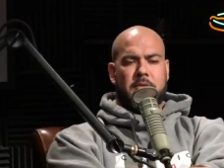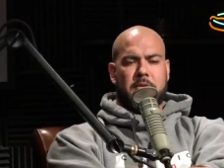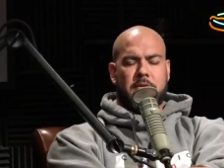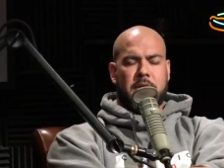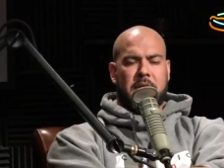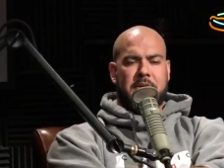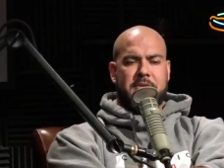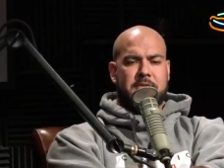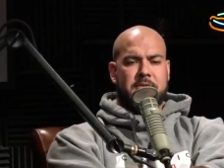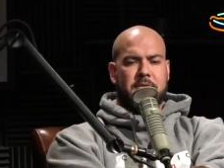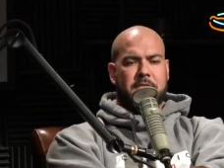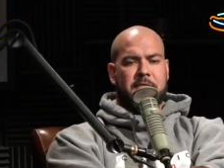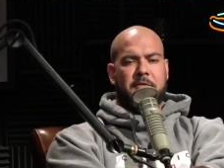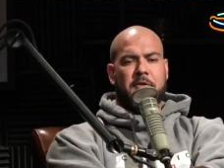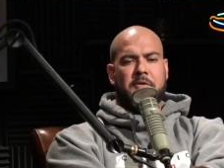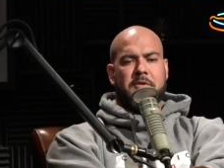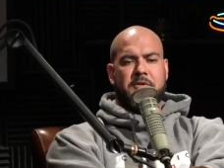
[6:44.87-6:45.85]
that's the
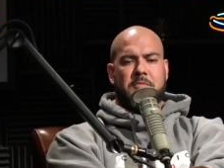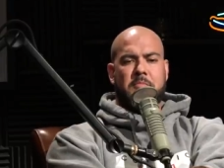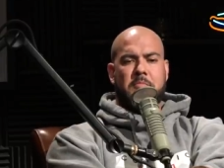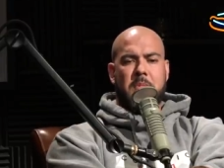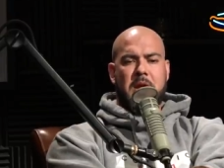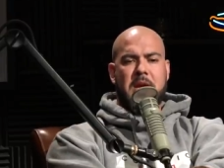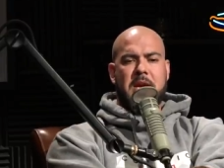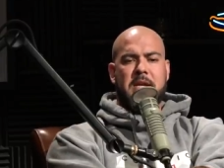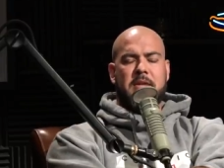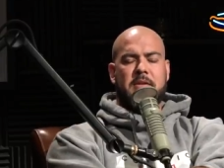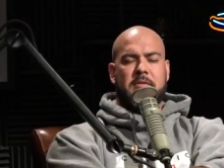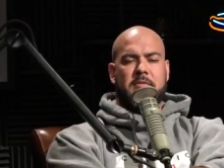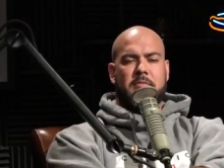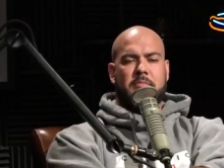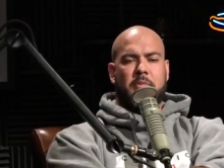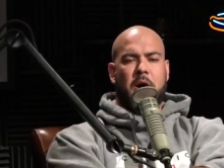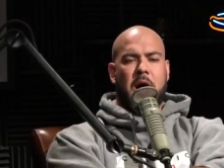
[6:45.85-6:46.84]
first
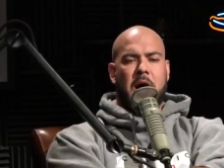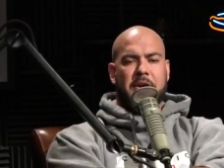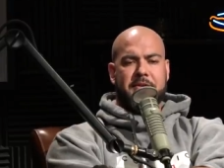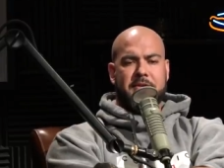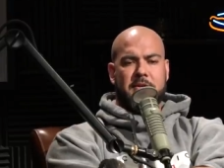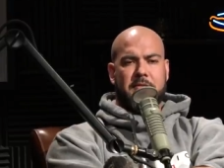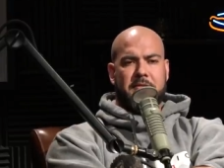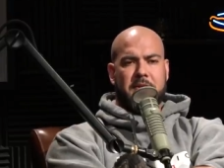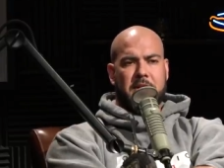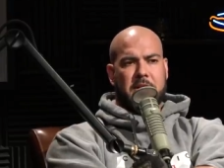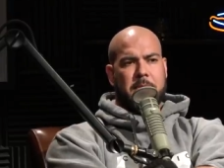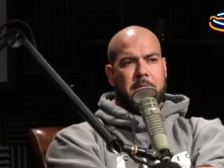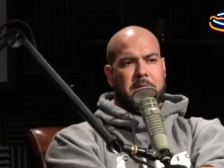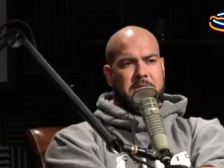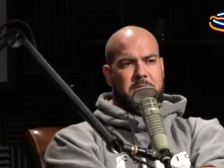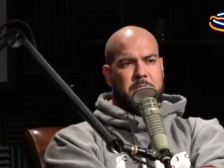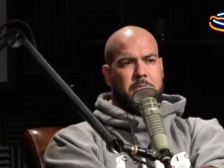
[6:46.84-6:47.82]
main positive thing
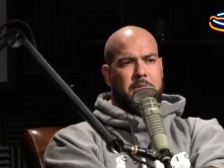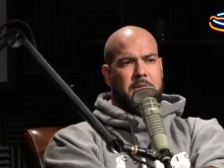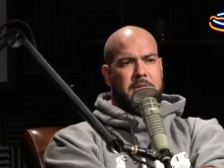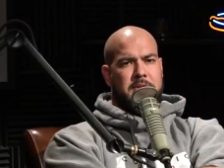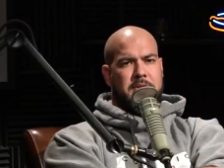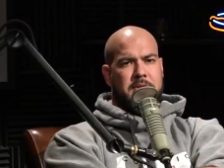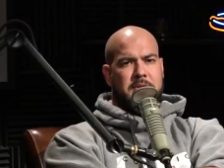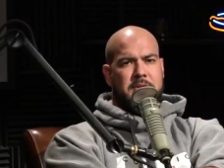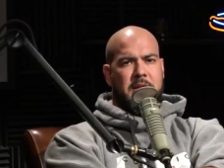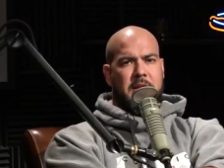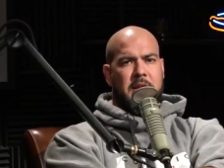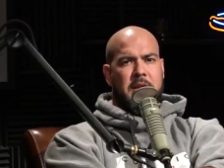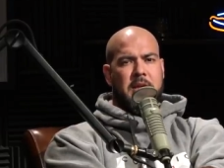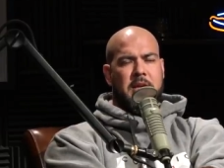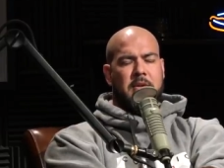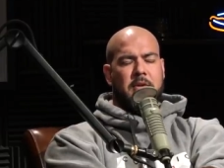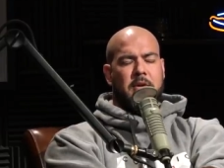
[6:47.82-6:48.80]
about splits is that
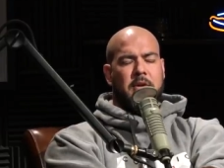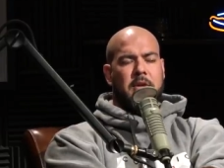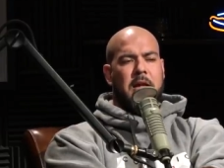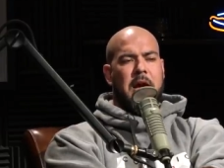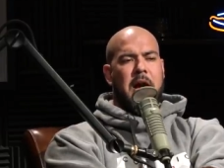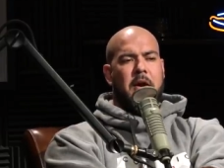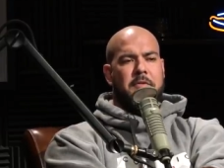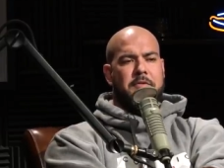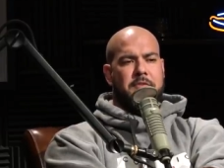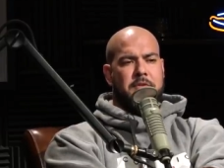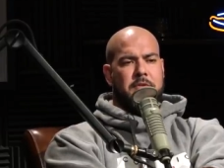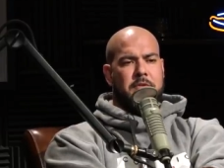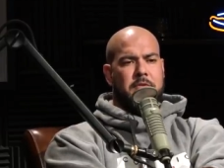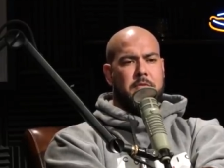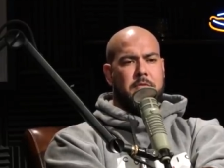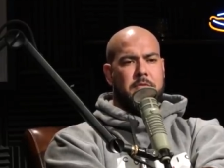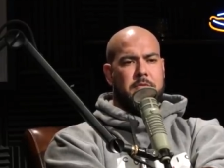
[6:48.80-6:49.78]
it allows
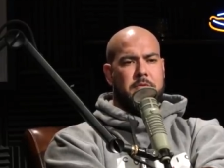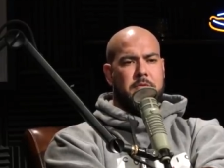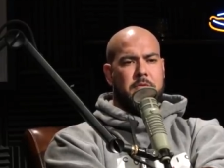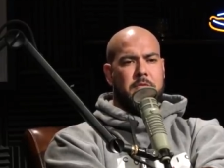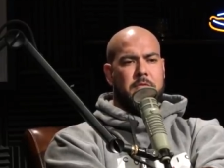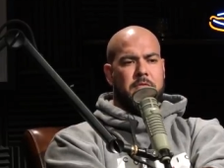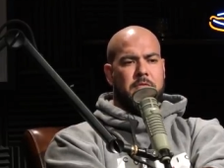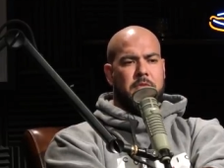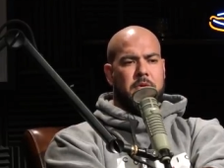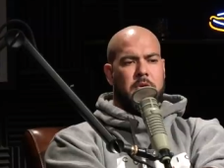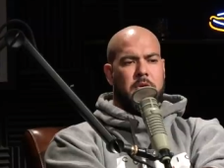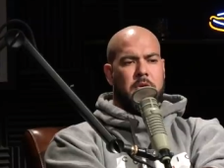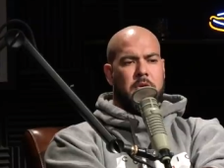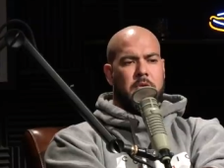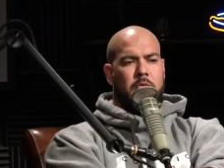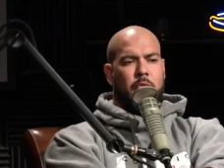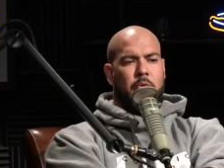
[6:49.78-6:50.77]
you to
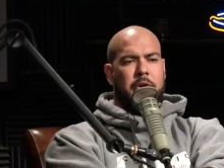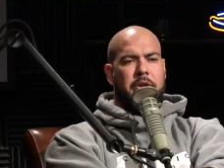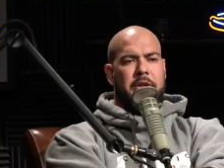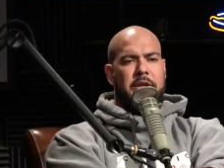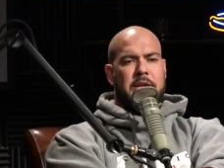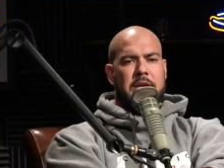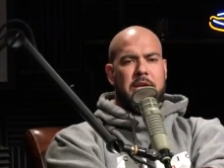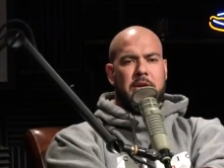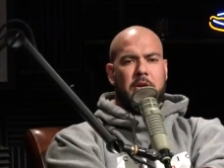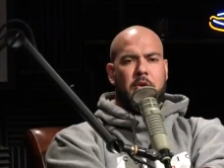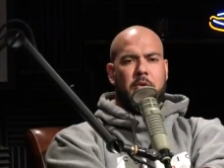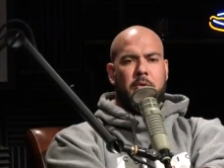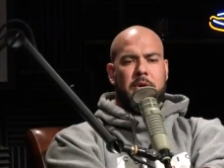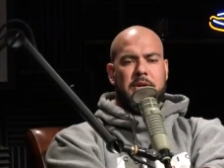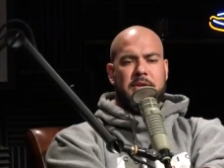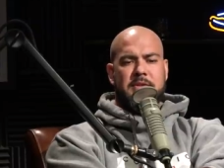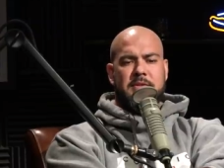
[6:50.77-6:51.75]
really
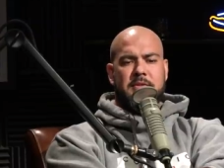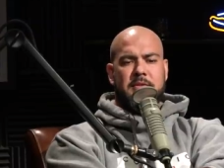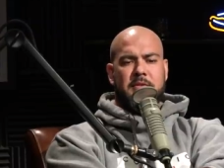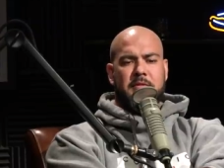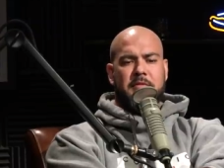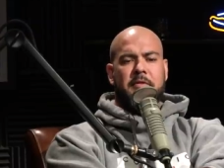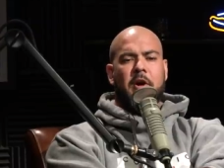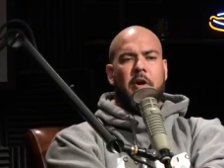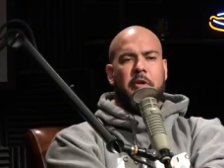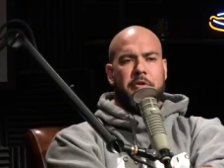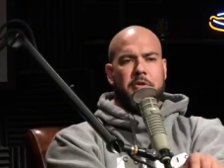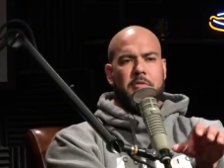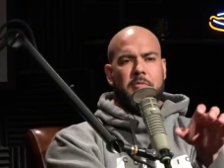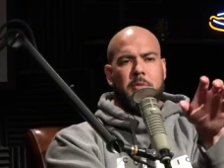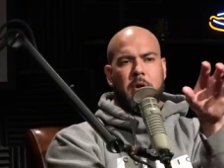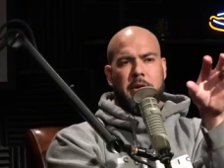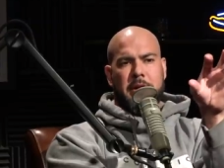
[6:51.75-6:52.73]
increase the
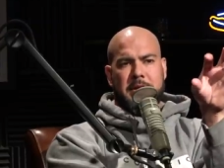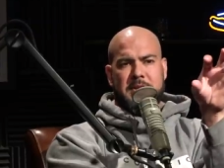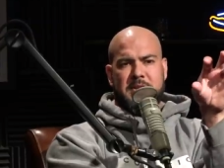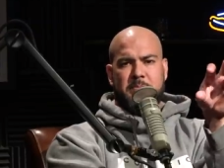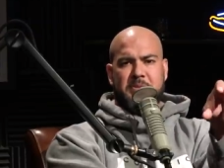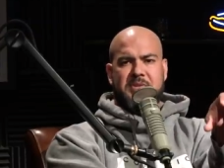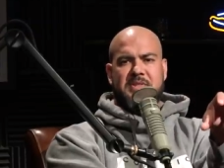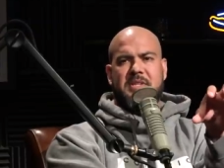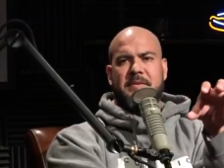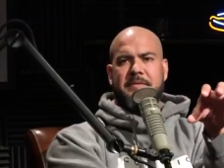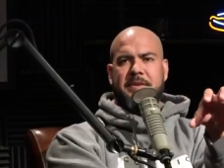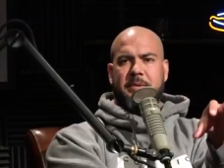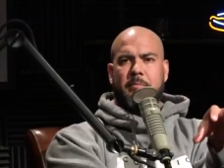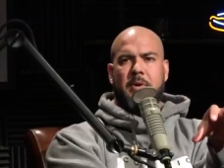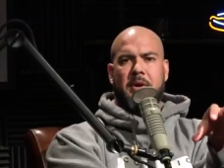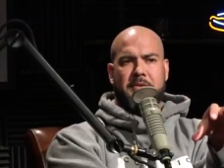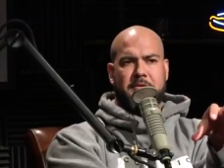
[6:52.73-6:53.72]
volume on a
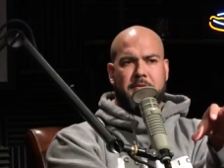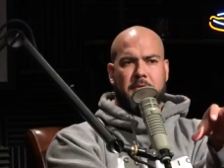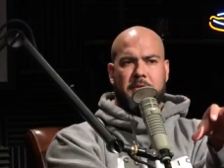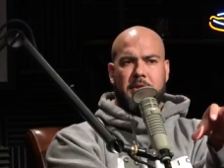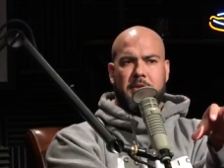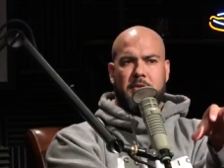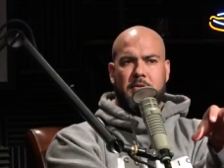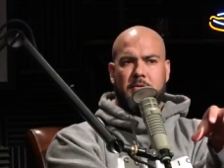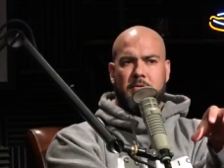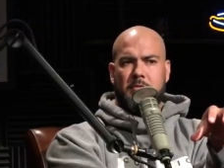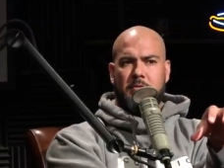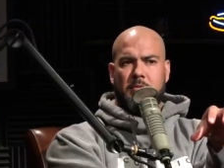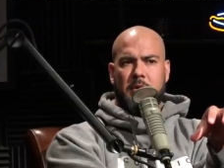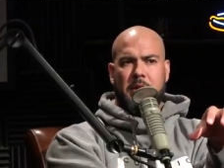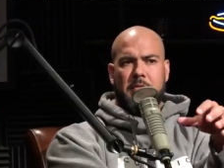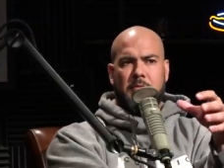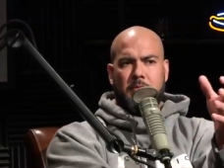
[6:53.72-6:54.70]
specific muscle that you,
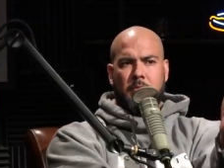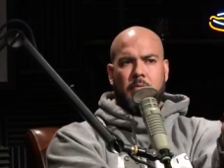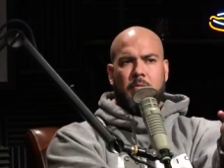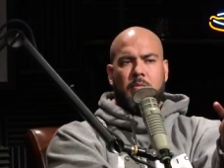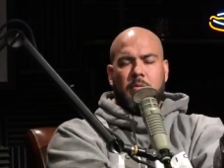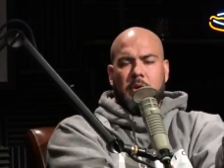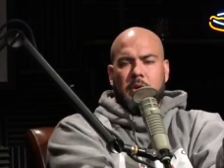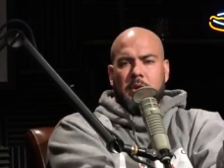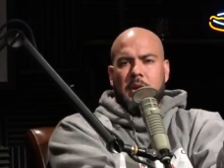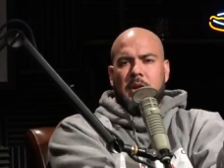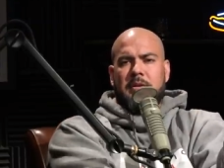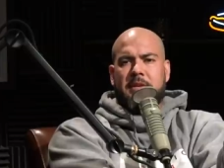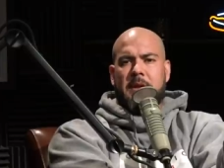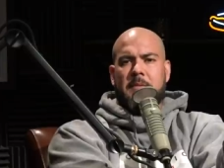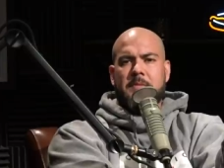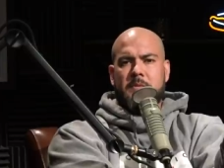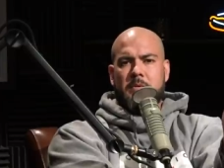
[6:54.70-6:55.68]
and a lot of
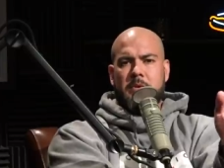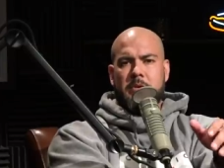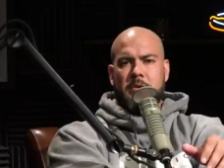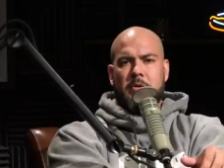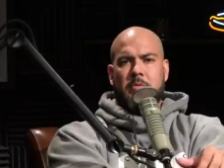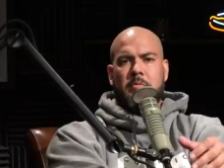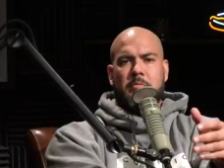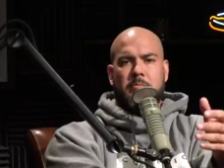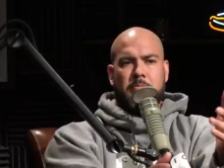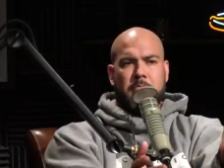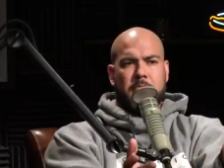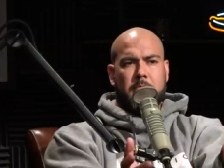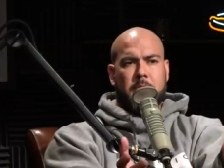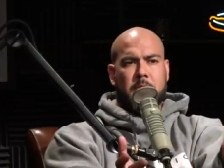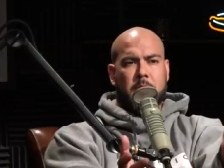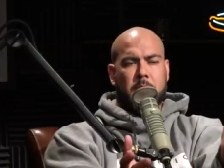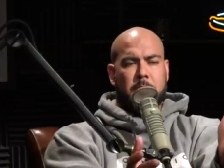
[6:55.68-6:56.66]
times when you're,
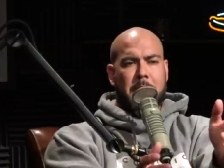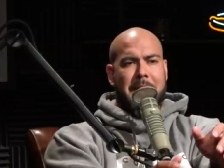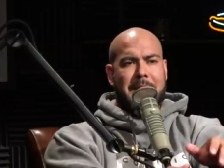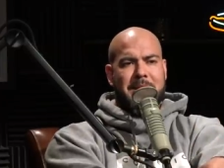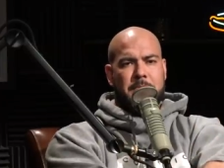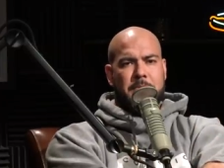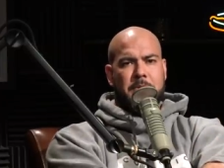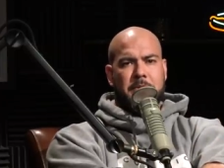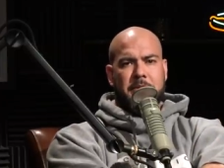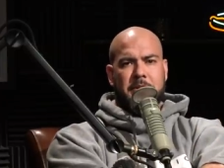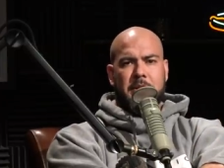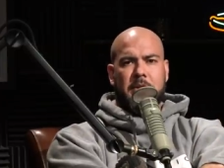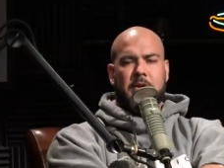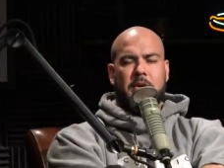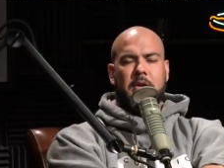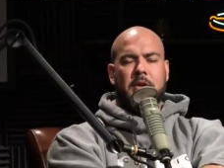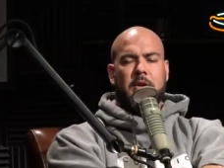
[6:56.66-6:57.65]
you know, bodybuilding,